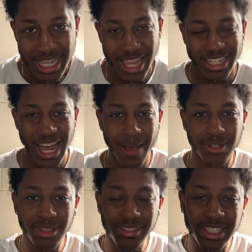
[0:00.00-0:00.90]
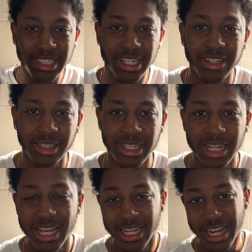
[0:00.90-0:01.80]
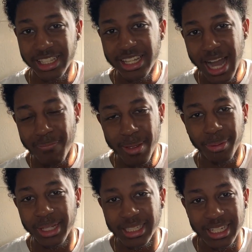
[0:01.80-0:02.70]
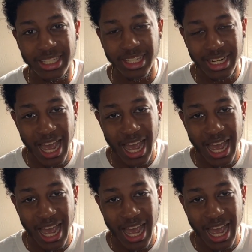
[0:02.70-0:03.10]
That's absolutely ridiculous. And then you got people like this that are